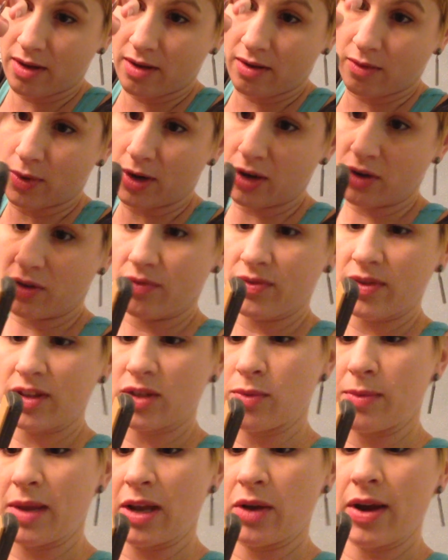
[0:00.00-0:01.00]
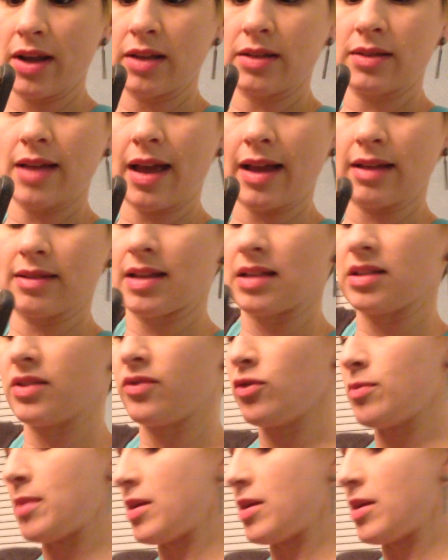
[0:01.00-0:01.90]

Oh, this would be a great science lesson for